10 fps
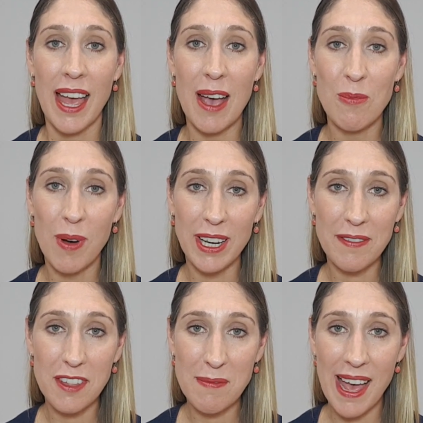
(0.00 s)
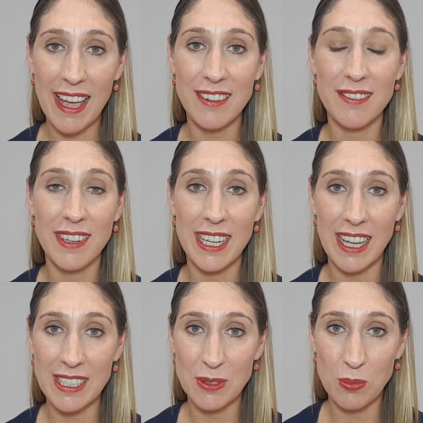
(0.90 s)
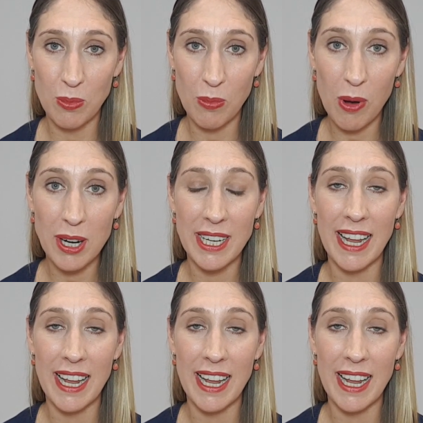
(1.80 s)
And one of them hadn't realised what